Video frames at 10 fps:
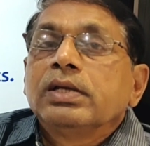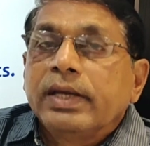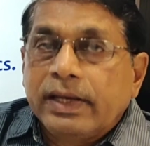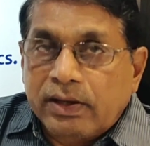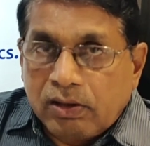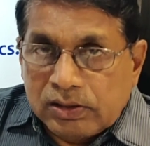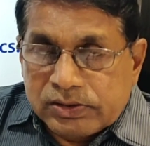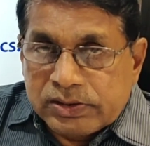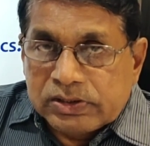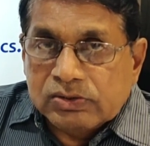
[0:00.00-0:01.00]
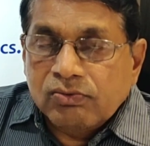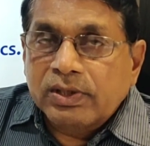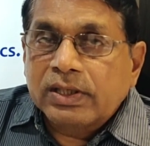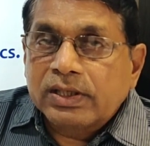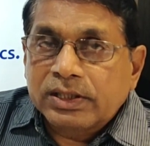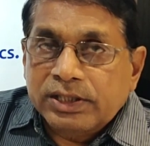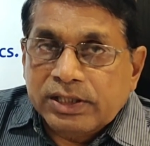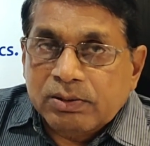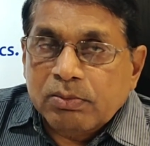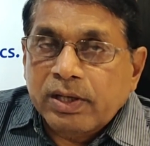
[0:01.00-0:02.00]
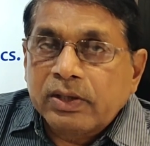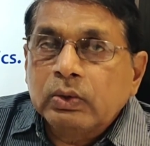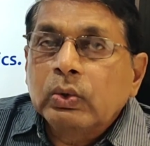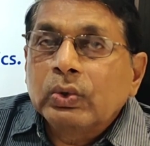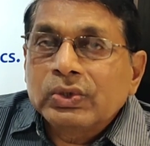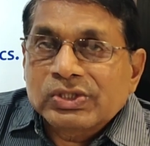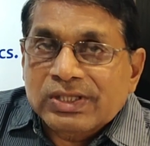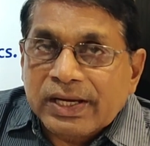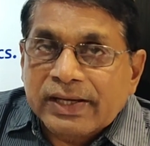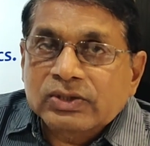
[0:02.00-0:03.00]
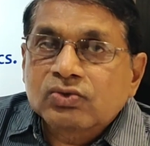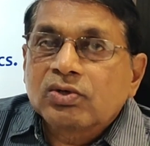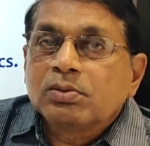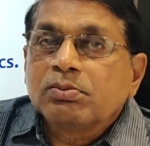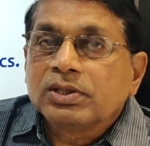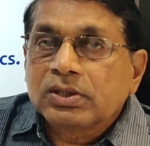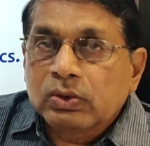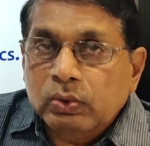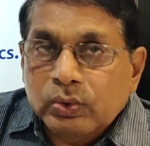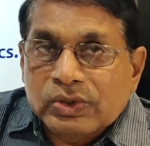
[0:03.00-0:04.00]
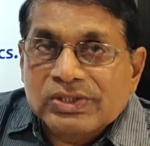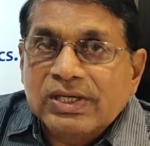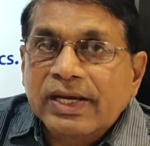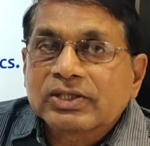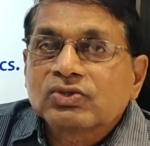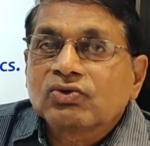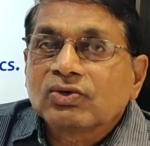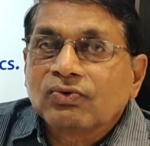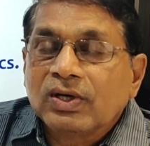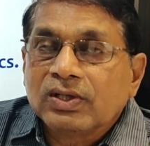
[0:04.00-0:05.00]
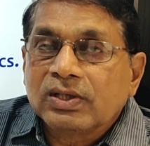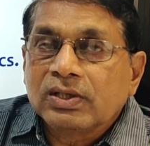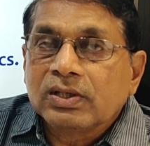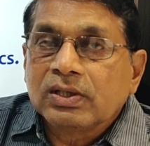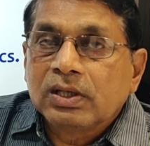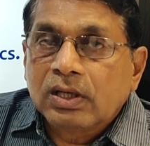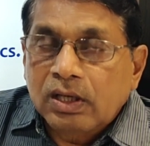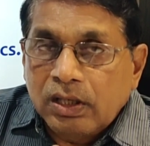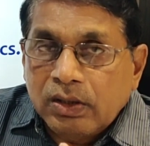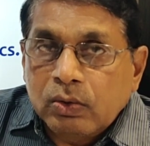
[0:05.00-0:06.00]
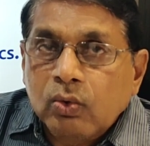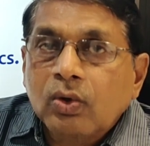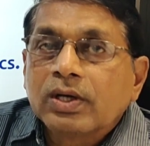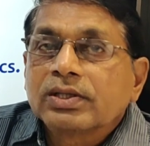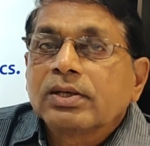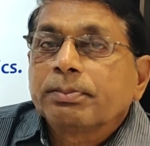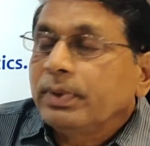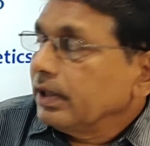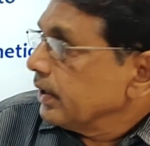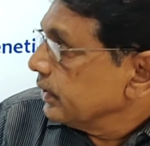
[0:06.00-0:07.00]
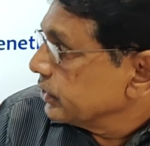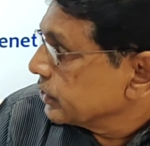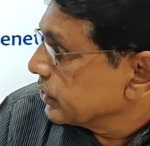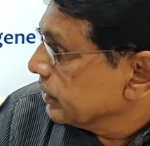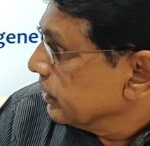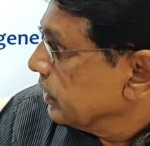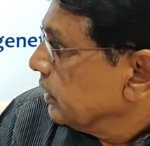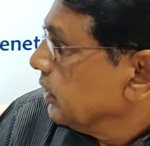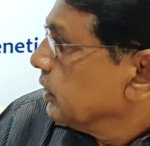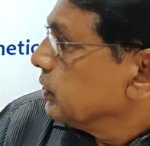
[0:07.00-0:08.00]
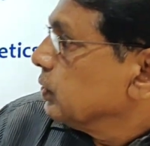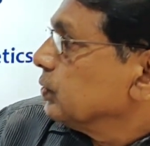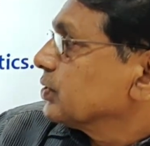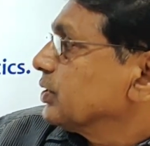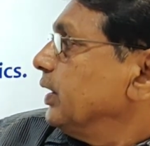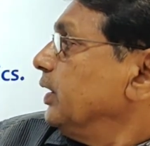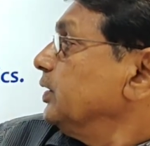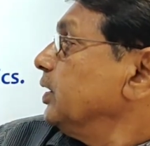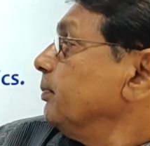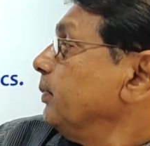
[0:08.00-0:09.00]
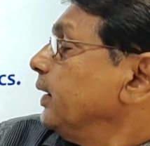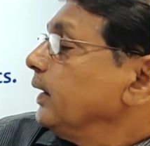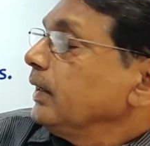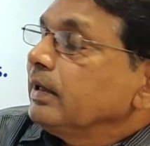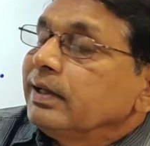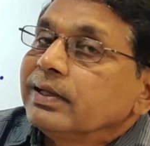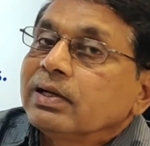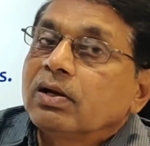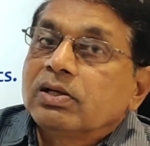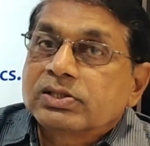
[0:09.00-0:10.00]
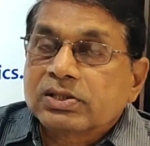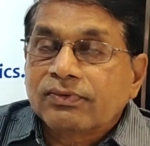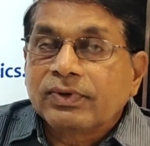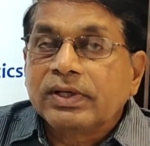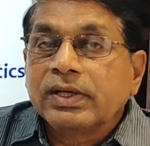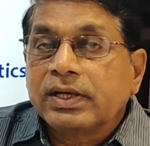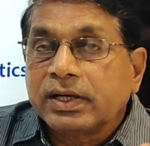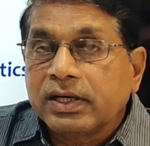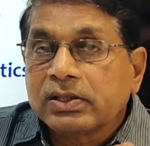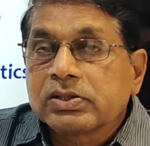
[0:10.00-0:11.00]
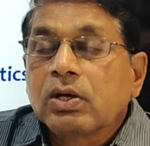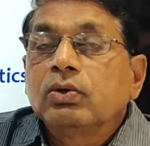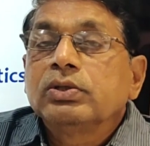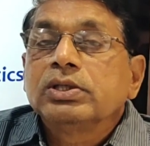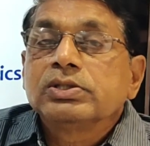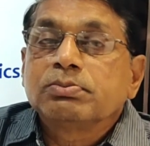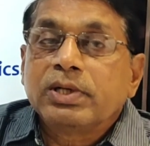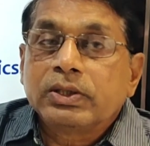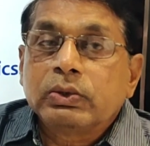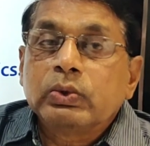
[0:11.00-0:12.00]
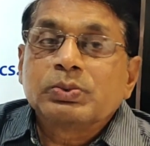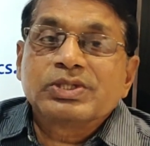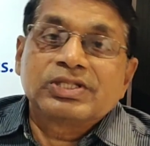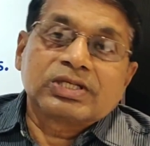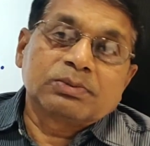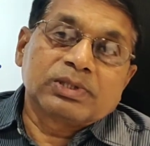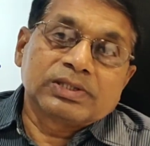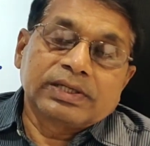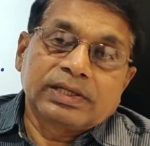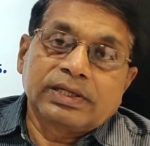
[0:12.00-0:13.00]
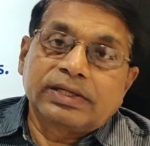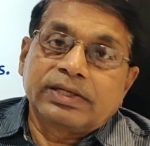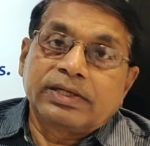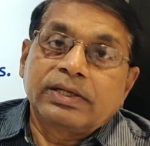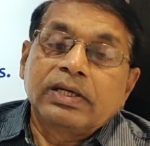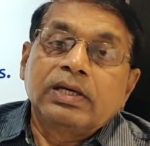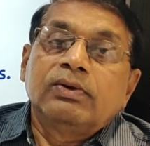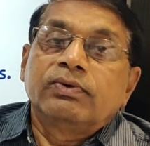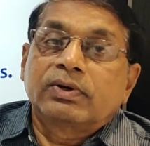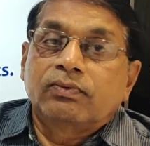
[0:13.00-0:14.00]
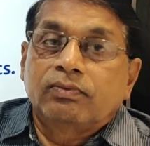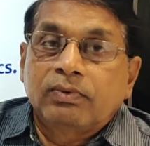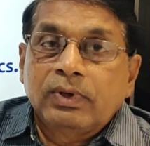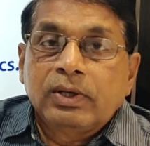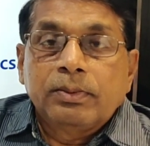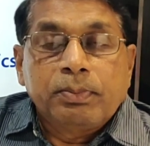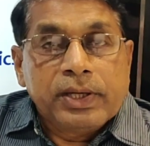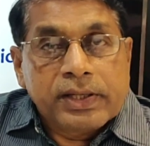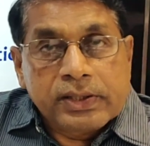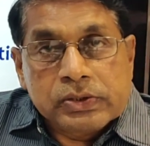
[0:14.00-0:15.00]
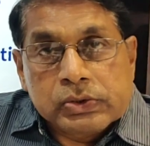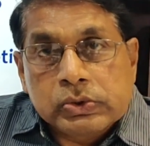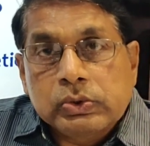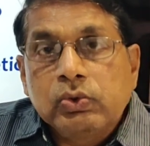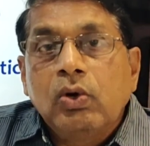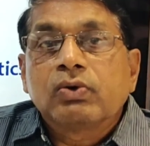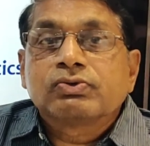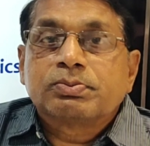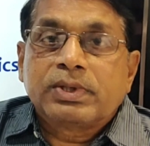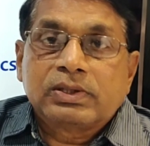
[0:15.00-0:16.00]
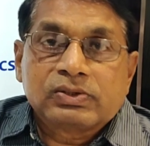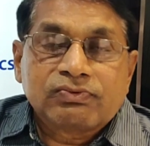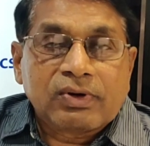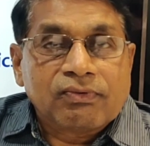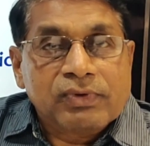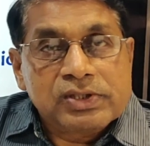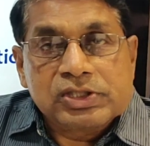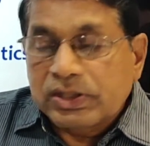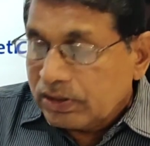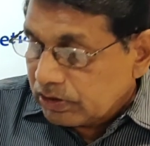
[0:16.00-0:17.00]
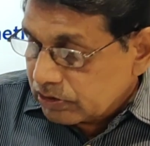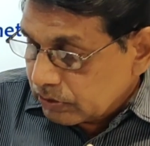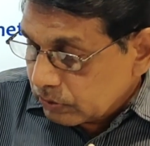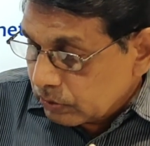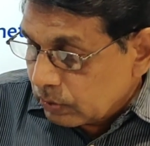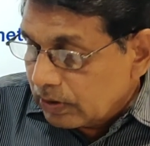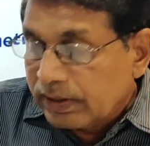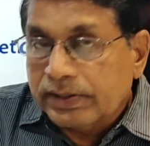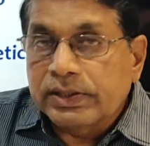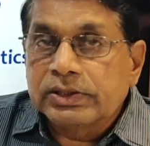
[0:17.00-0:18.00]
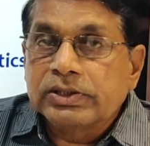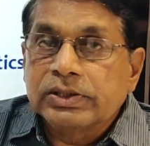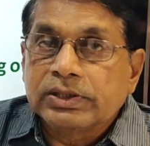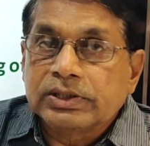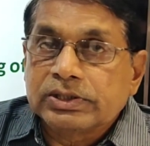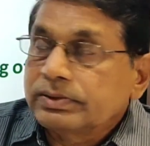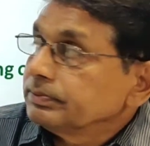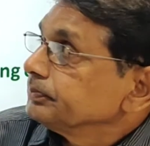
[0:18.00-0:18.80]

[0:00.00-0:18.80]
analysis, one can determine who is the actual mother, who is the actual father, and who are the parents. To study the Mendelian laws of inheritance, how this blood group system is inherited from parents to offsprings, from one generation to another generation.